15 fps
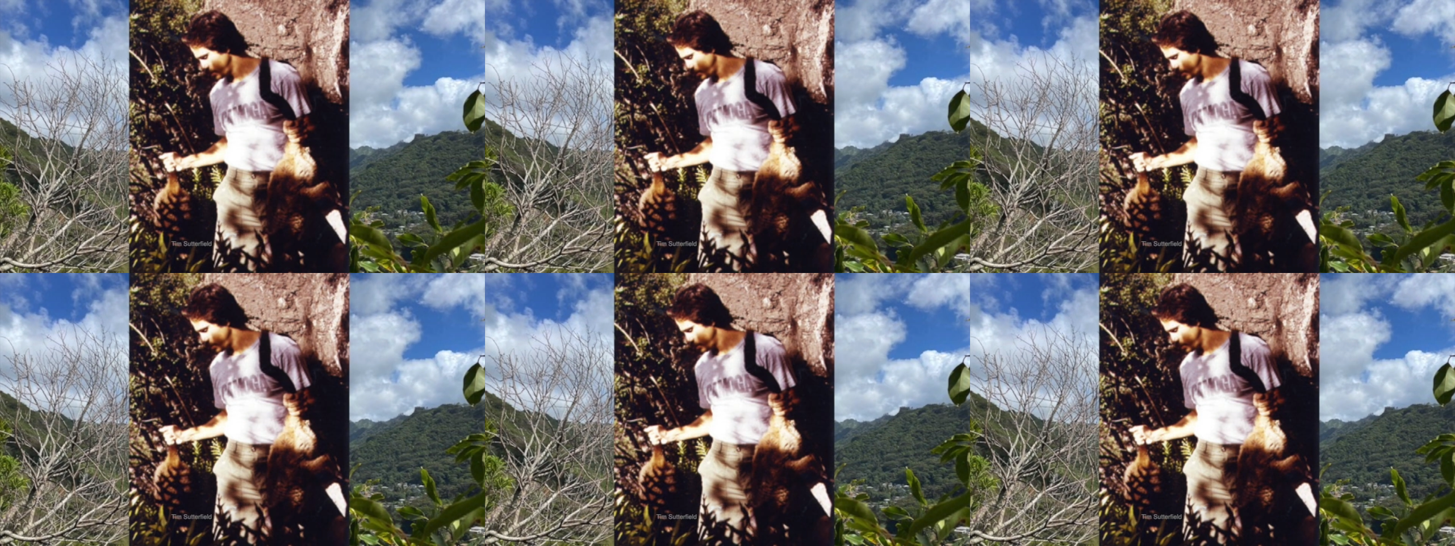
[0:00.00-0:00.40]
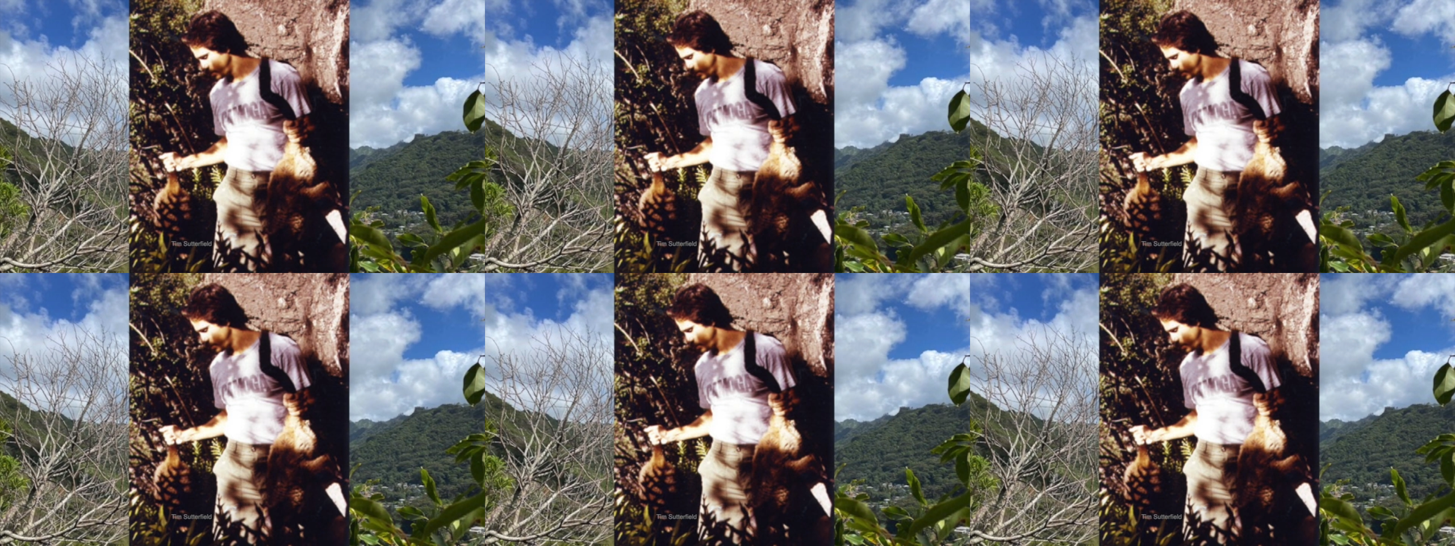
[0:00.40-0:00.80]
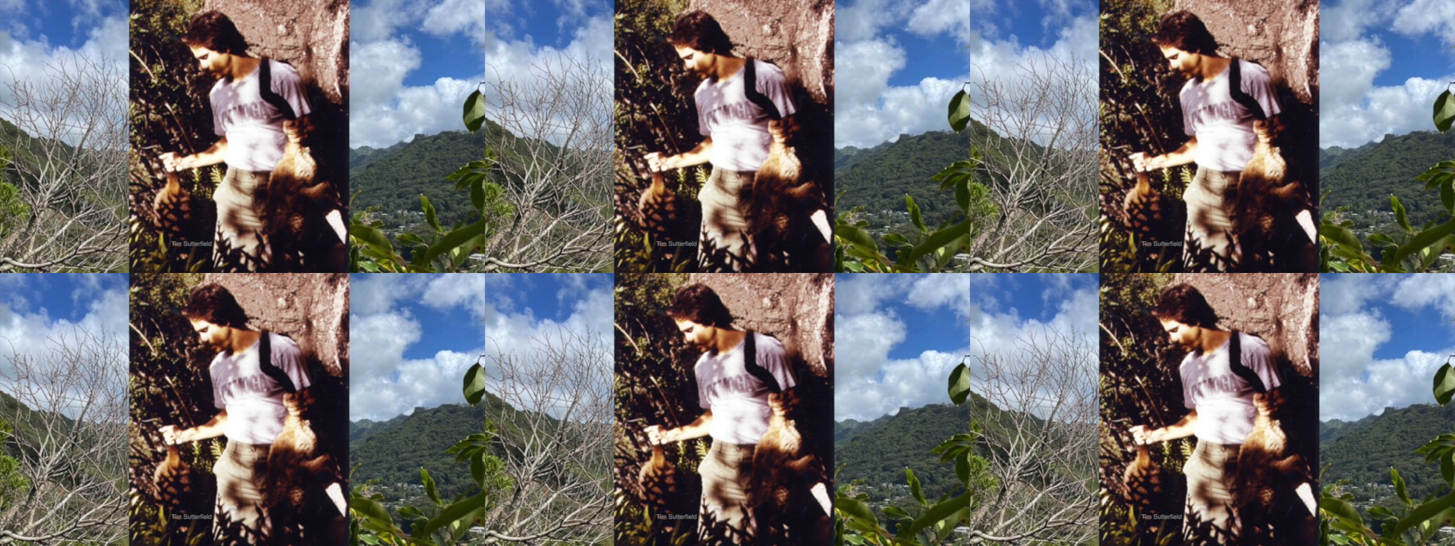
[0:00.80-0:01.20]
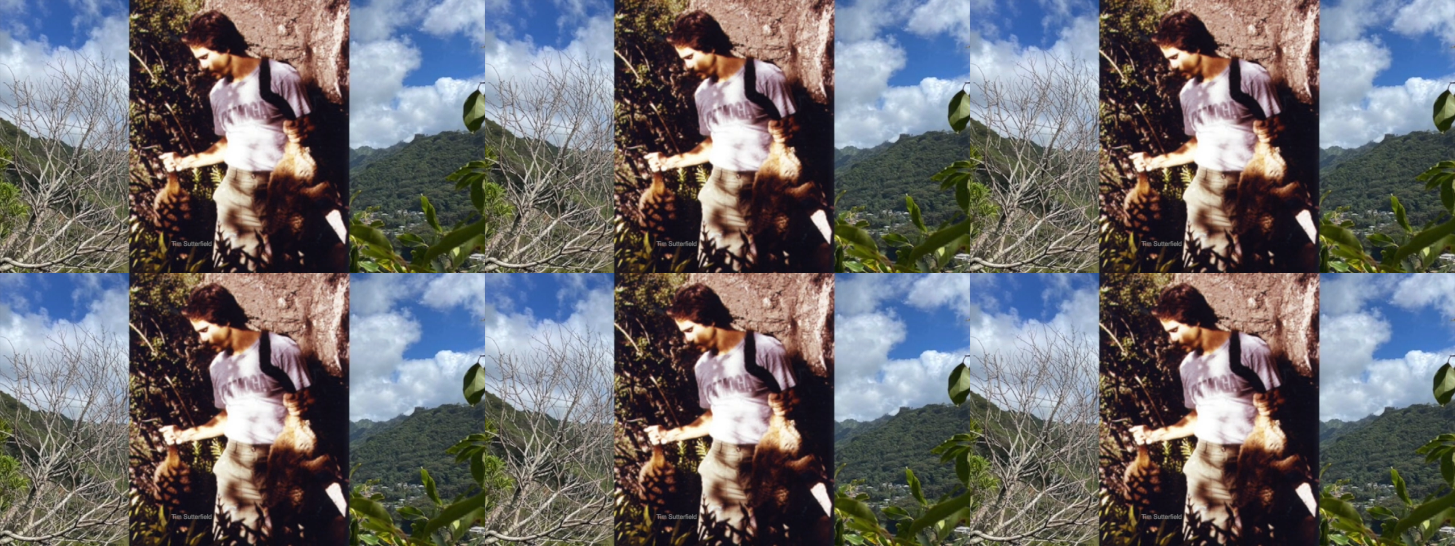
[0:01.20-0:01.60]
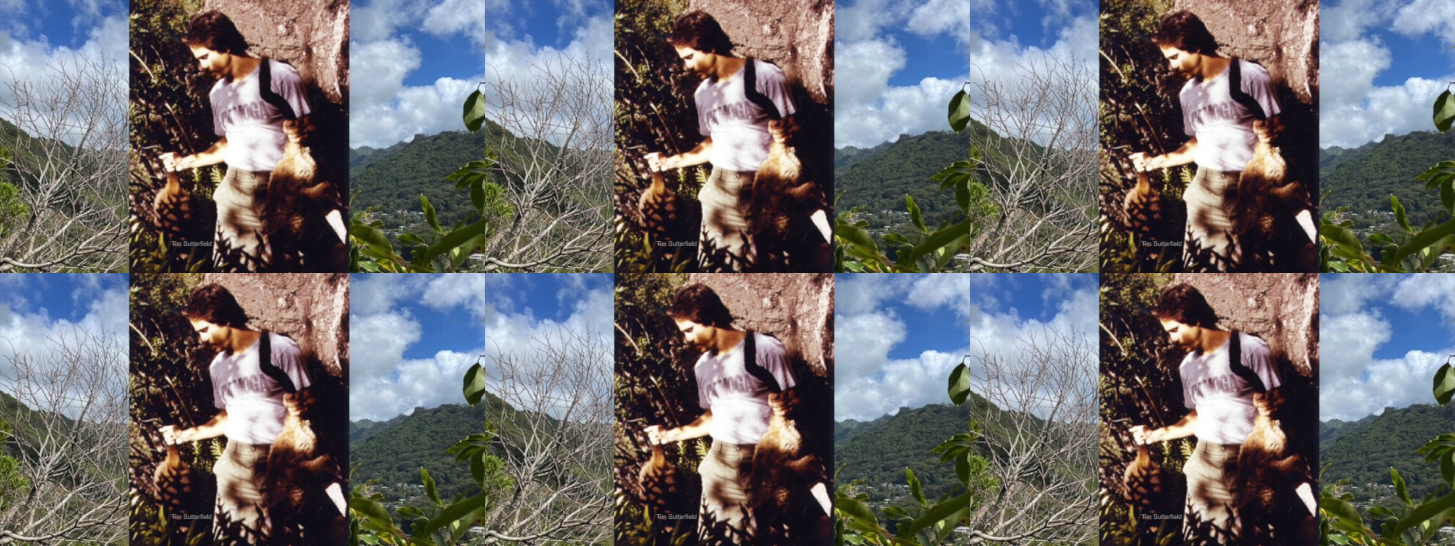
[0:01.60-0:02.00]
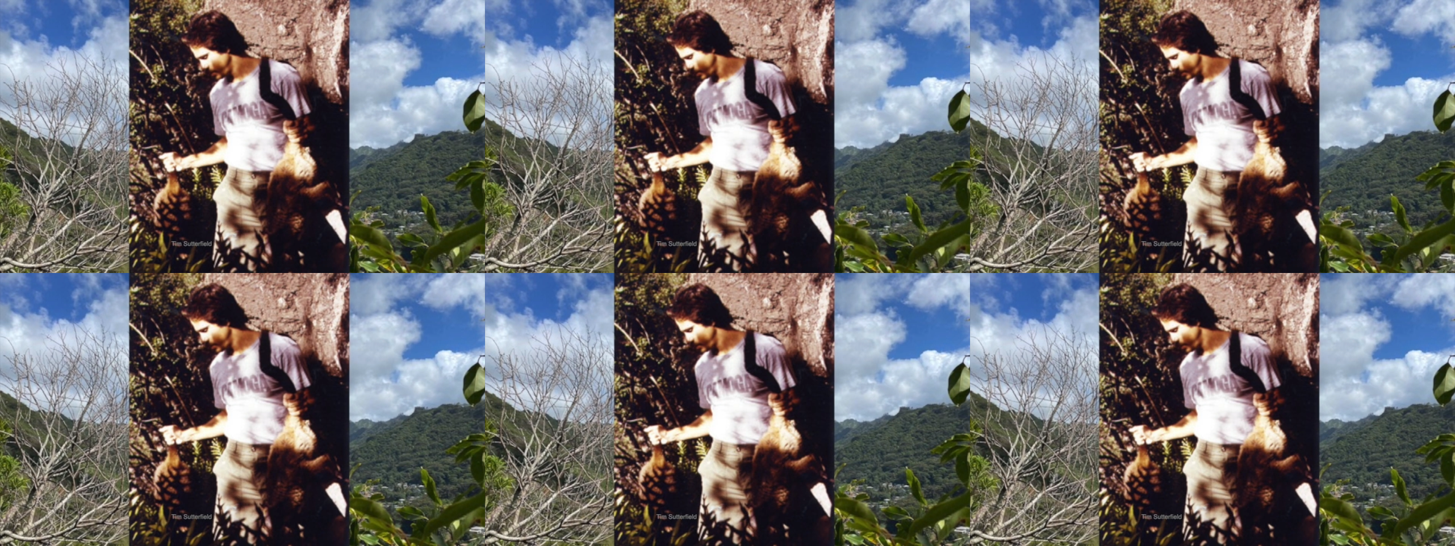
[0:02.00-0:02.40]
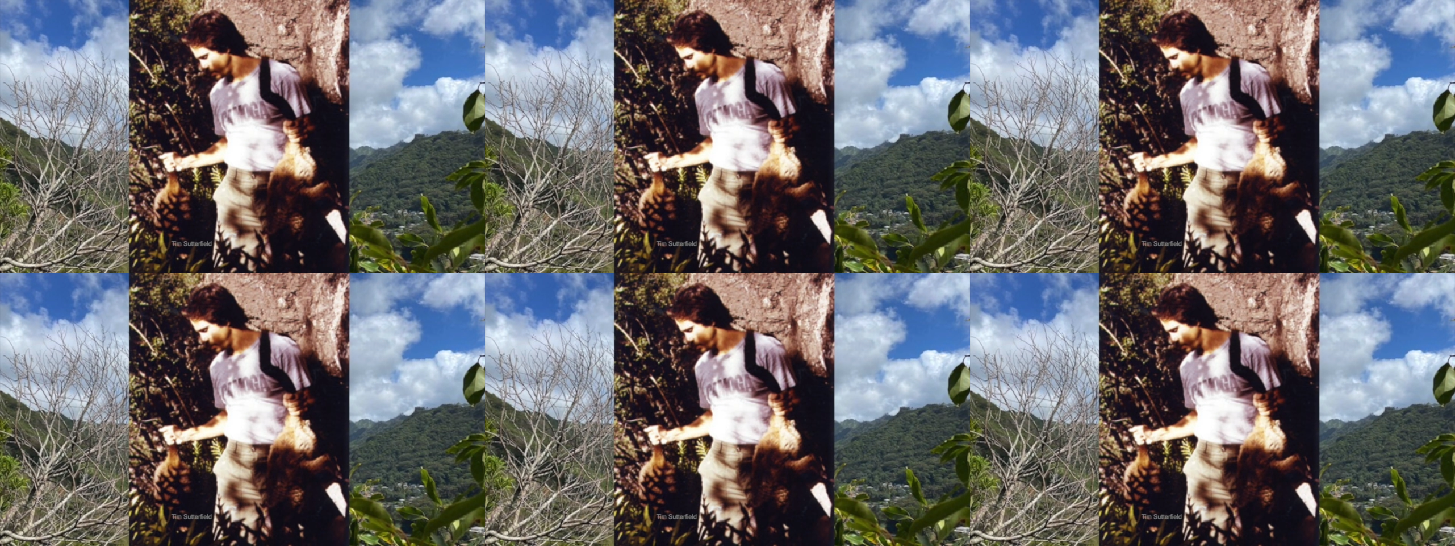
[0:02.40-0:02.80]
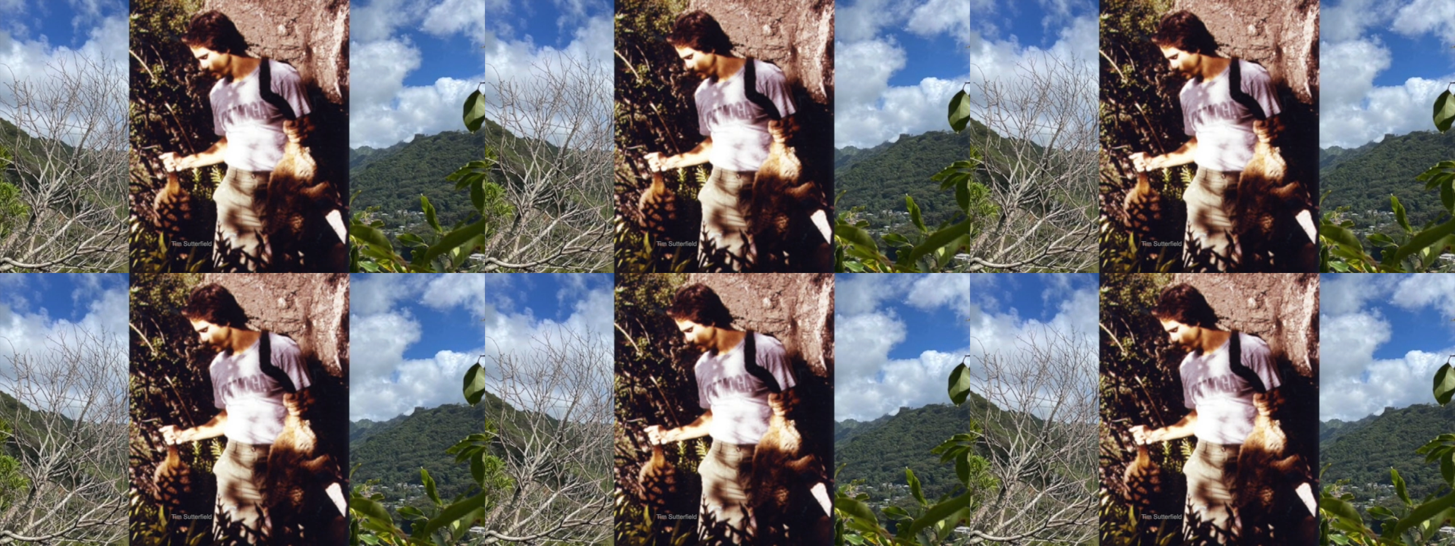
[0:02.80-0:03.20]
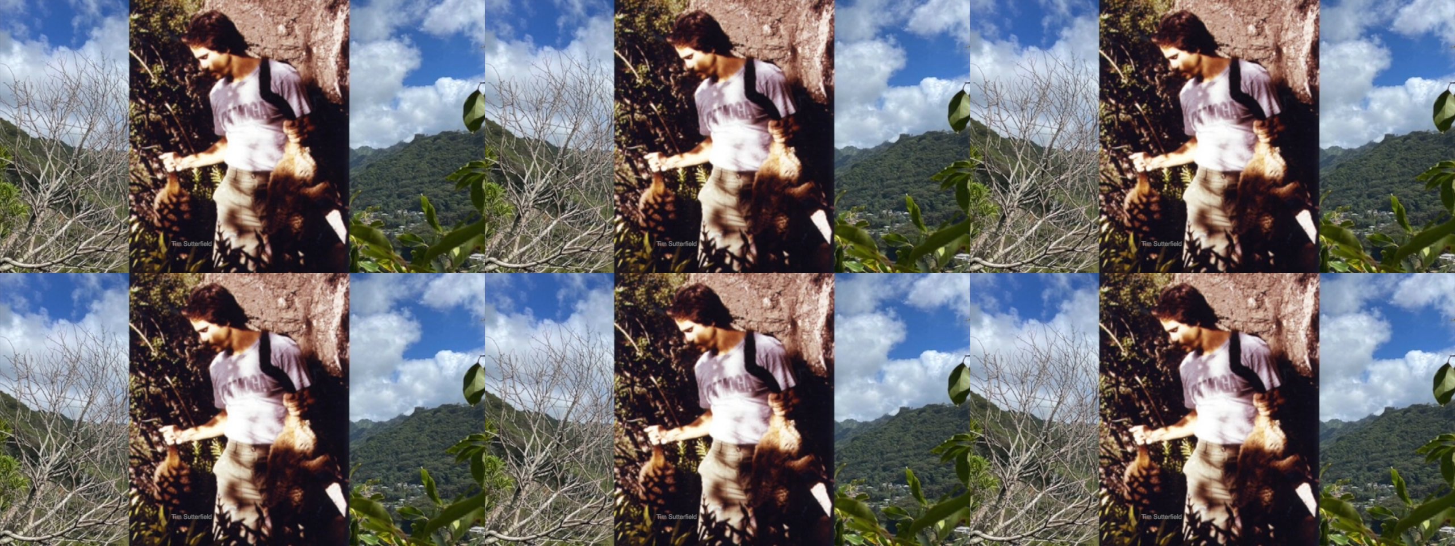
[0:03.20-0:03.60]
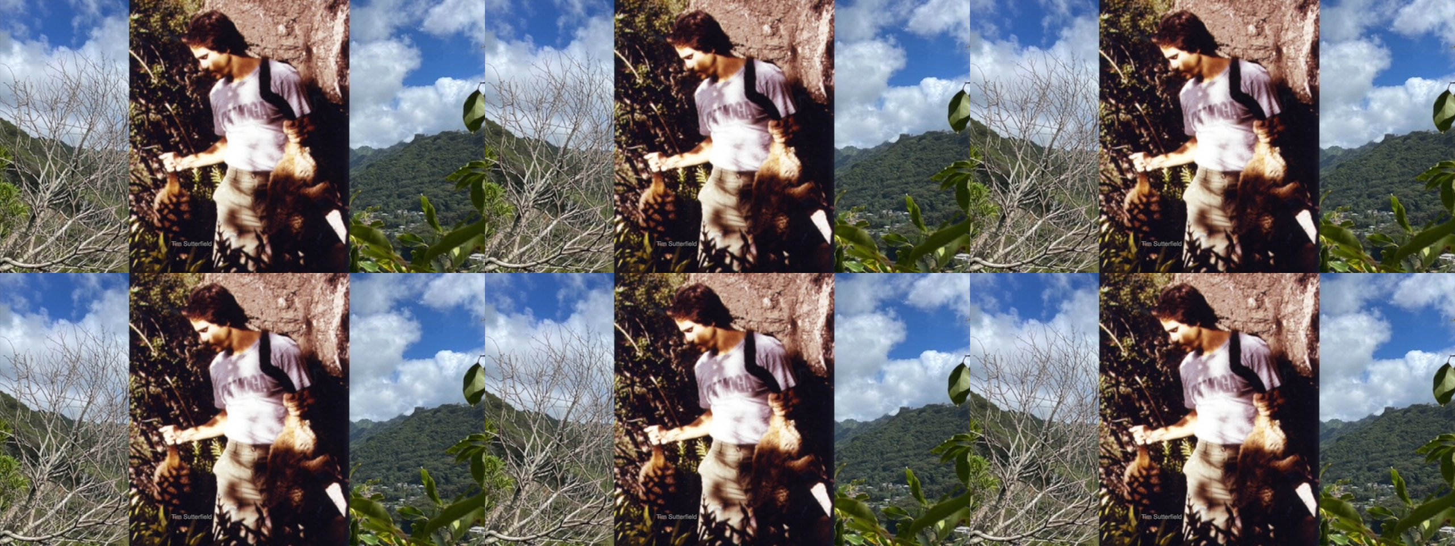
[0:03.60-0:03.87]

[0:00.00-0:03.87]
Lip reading: (no speaker visible)